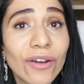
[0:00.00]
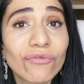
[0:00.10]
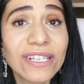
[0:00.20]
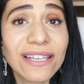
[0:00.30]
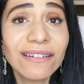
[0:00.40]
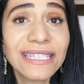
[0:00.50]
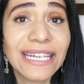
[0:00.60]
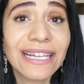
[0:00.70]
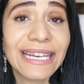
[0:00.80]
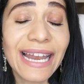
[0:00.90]
result
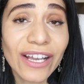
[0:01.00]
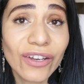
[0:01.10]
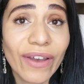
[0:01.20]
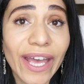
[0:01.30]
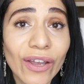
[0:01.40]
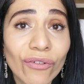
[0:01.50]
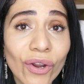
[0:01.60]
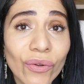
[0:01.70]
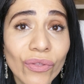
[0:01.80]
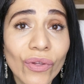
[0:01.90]
in a lack of hair
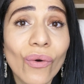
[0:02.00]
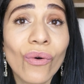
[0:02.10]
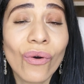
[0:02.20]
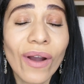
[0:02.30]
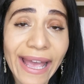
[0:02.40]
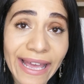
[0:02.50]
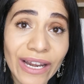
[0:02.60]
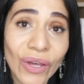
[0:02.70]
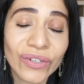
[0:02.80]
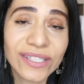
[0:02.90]
growth or
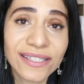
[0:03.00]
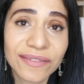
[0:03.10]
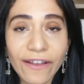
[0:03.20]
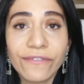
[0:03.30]
hair loss.